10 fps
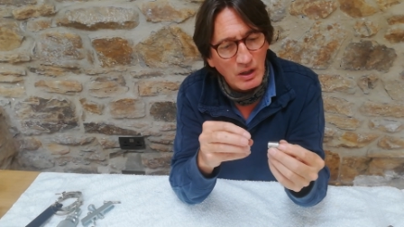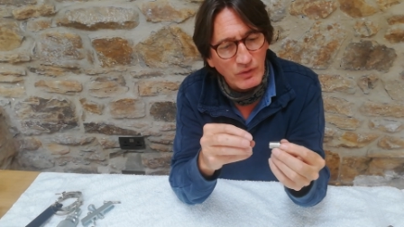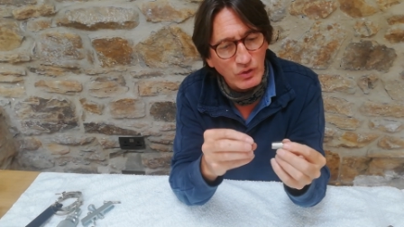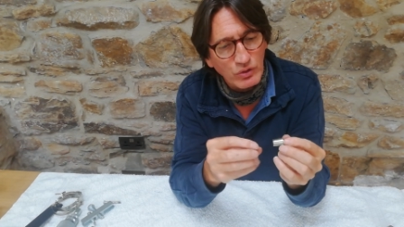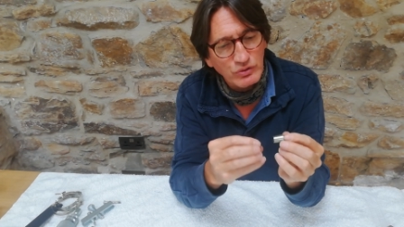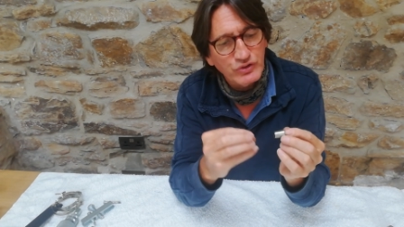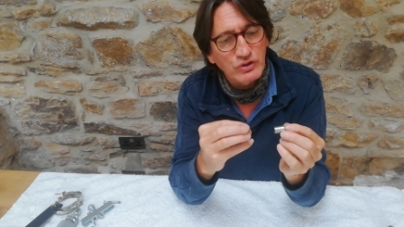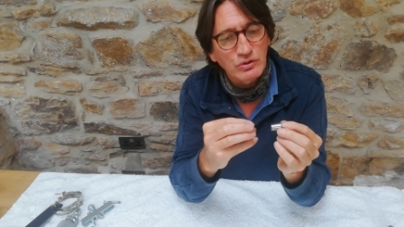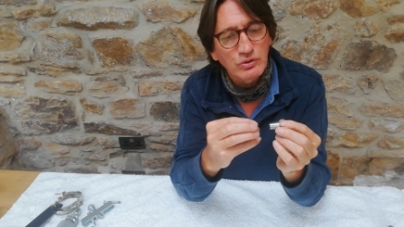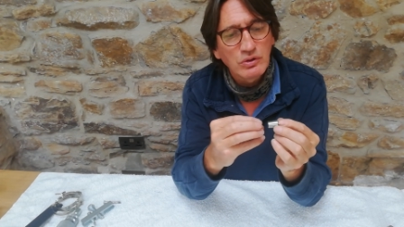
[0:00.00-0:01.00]
the oil
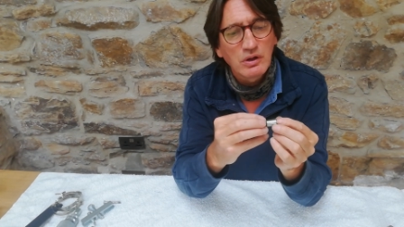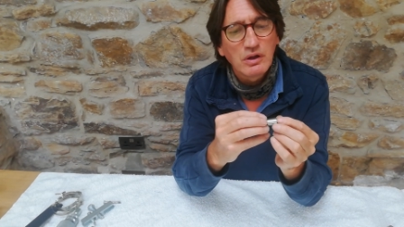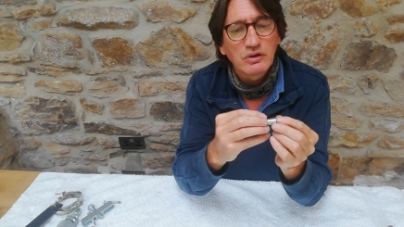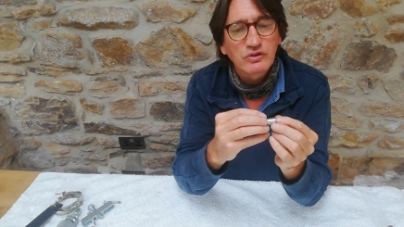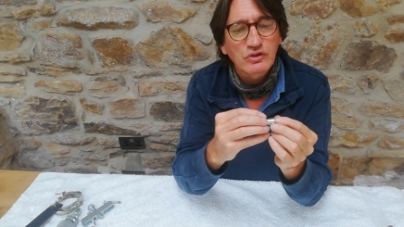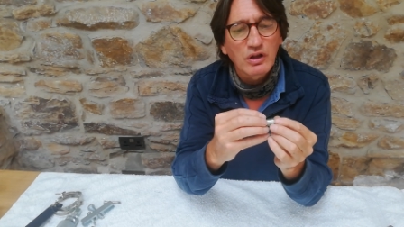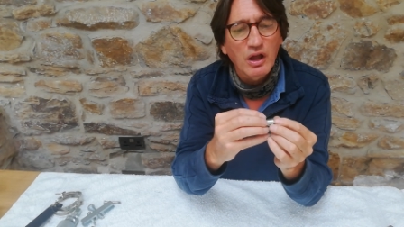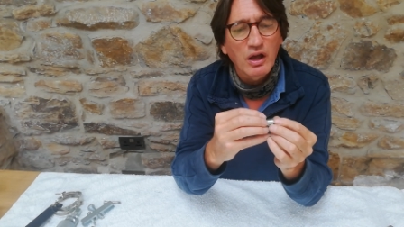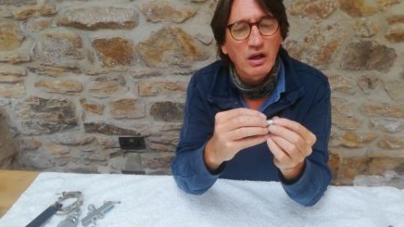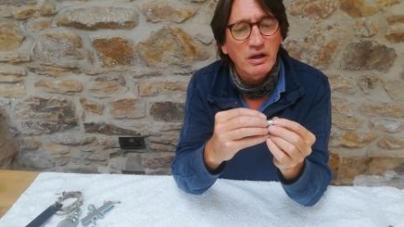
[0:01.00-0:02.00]
seal
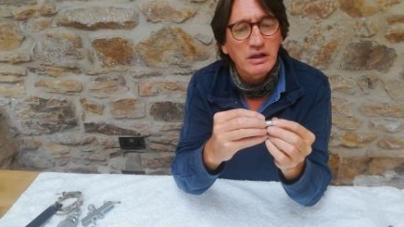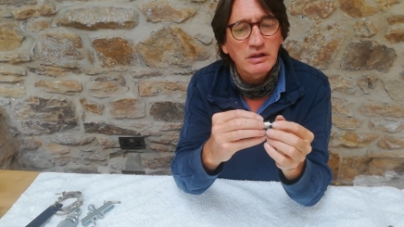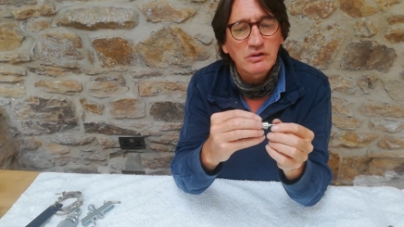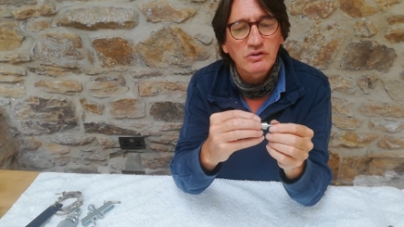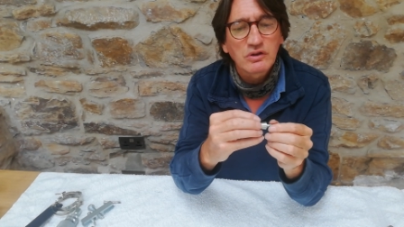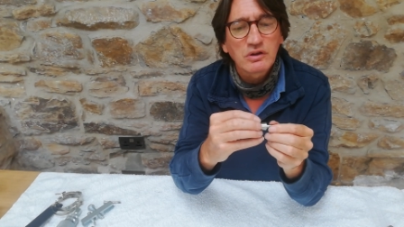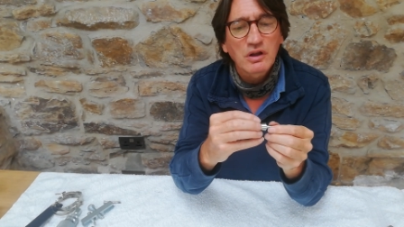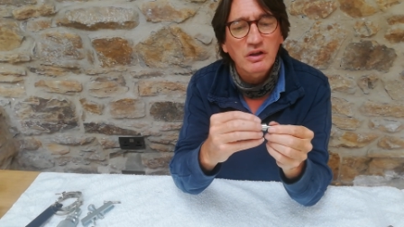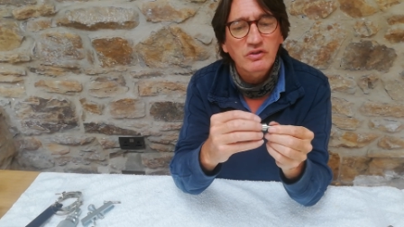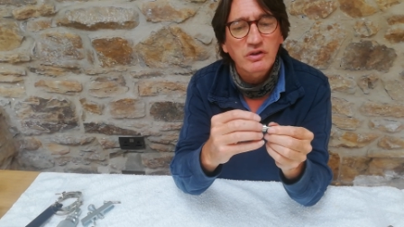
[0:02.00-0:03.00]
slides
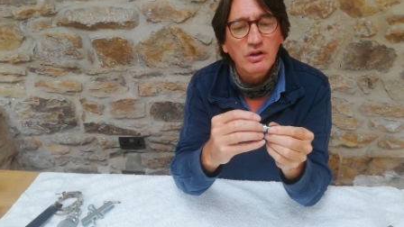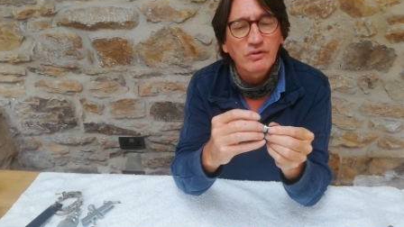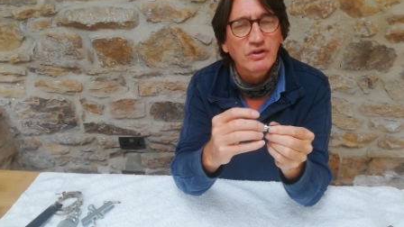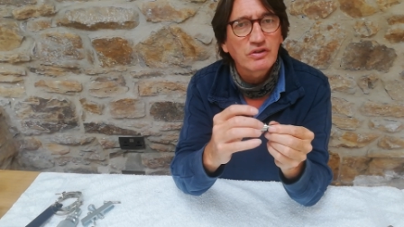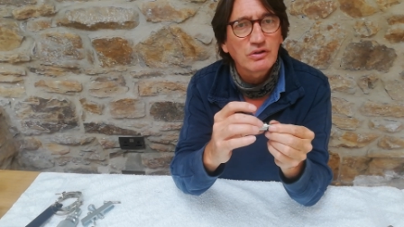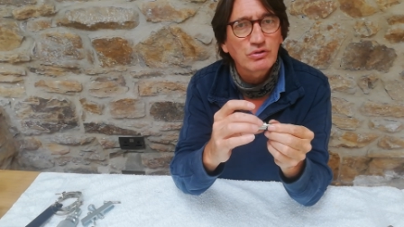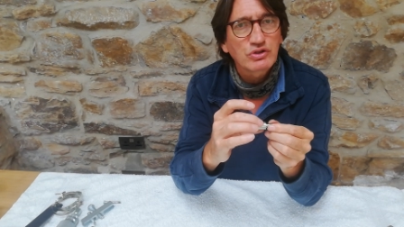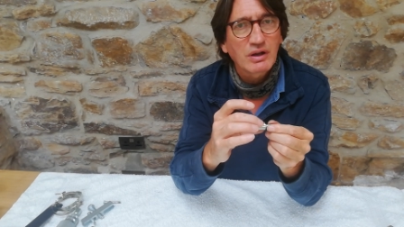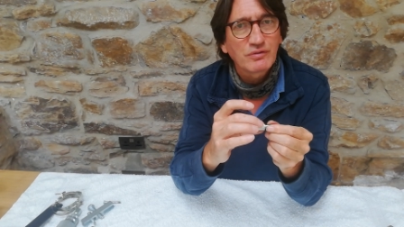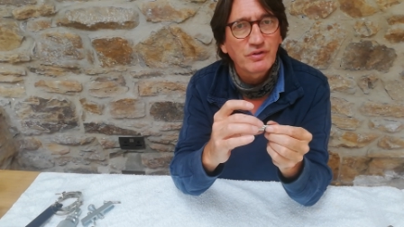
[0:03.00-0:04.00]
nicely over this little
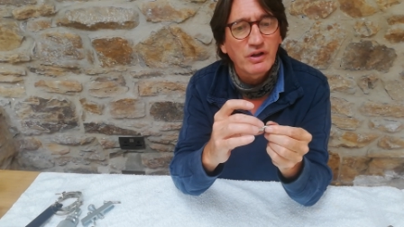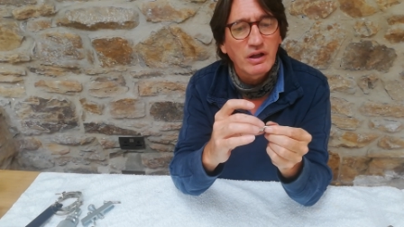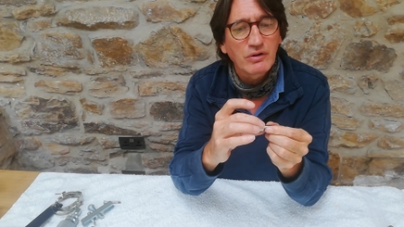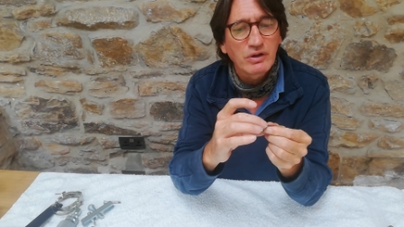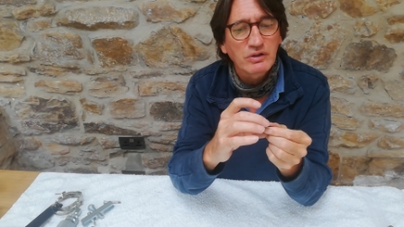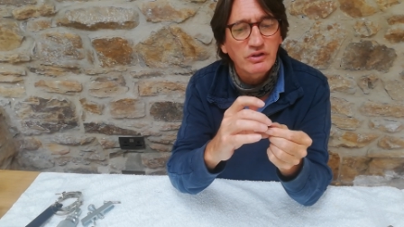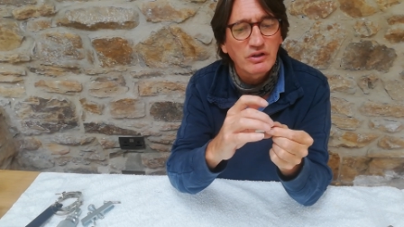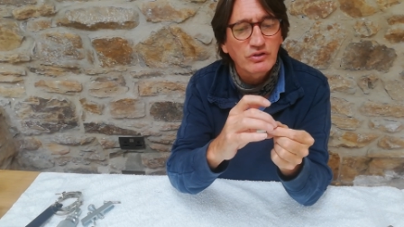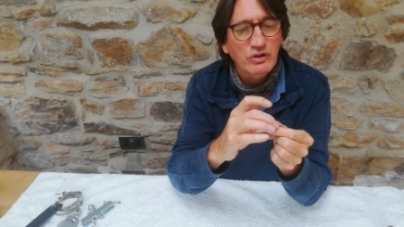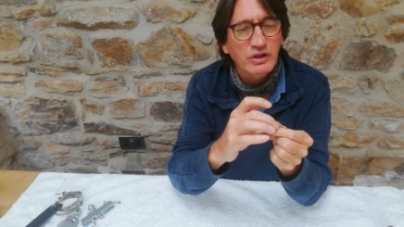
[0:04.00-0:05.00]
chamfered area till
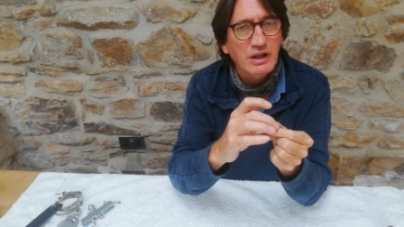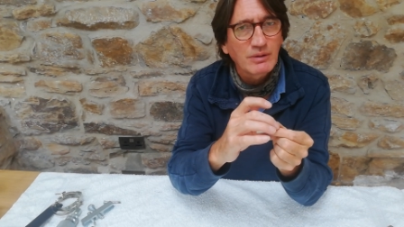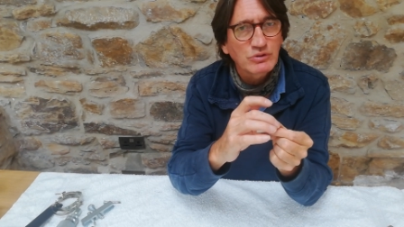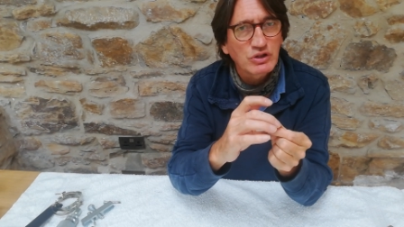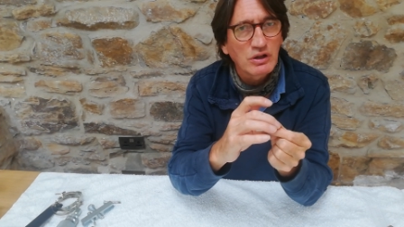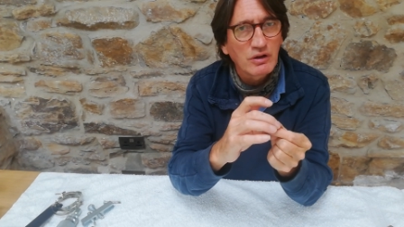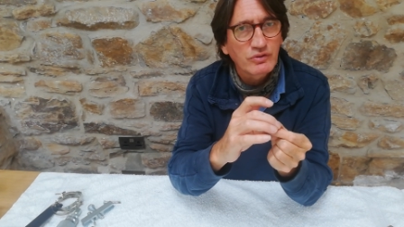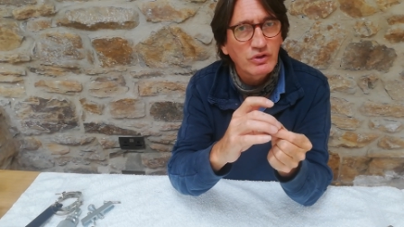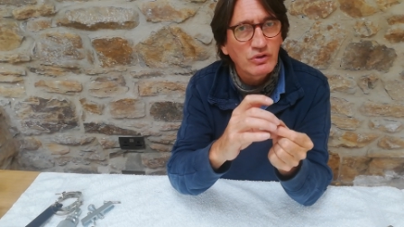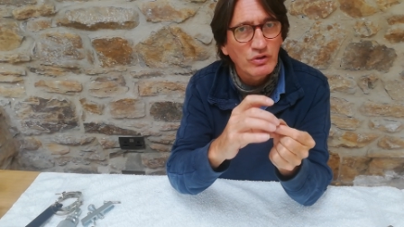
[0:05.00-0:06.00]
it's on the
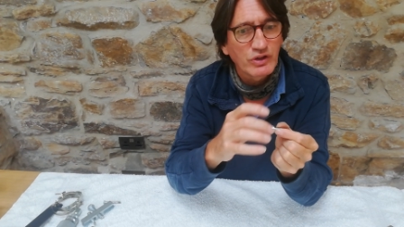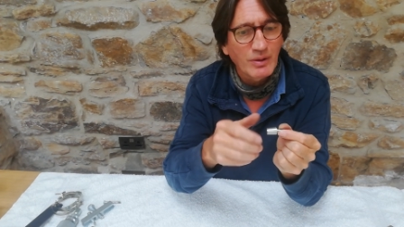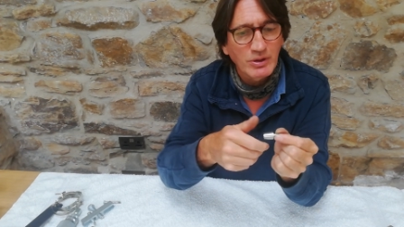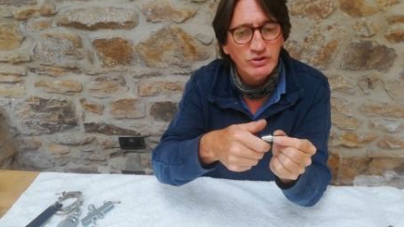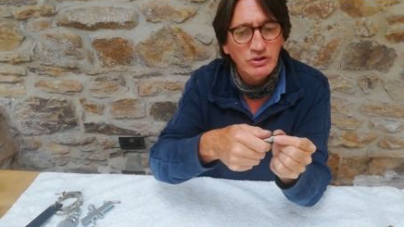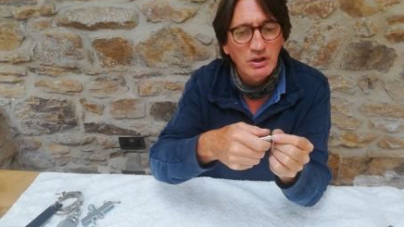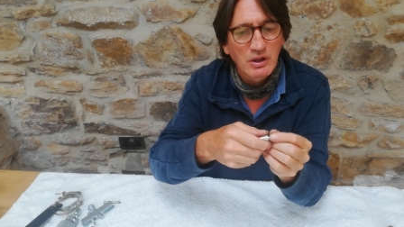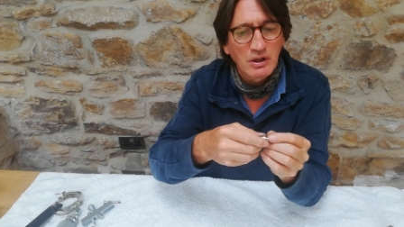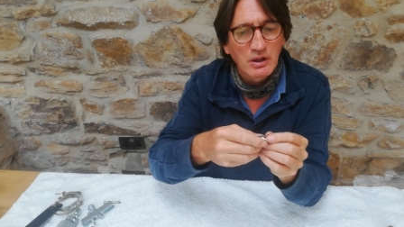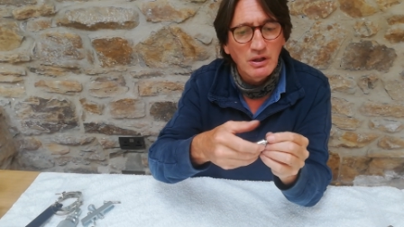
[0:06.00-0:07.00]
camshaft, not damaged.
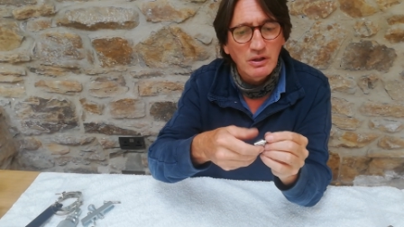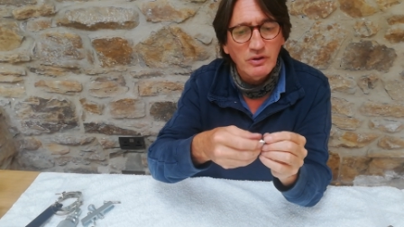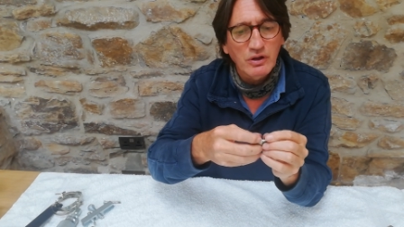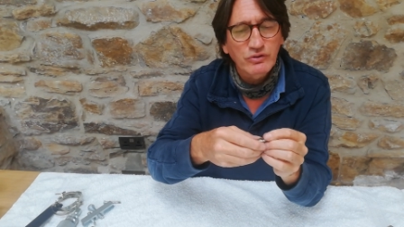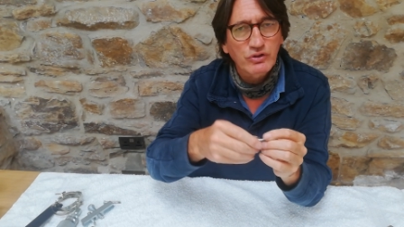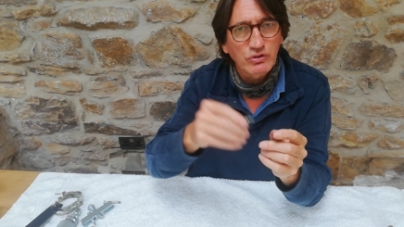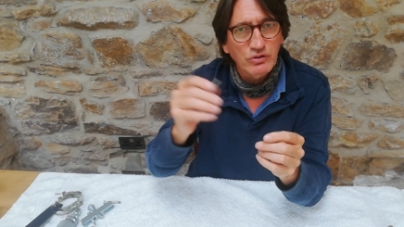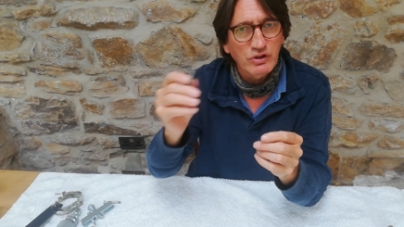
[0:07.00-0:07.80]
Then unscrew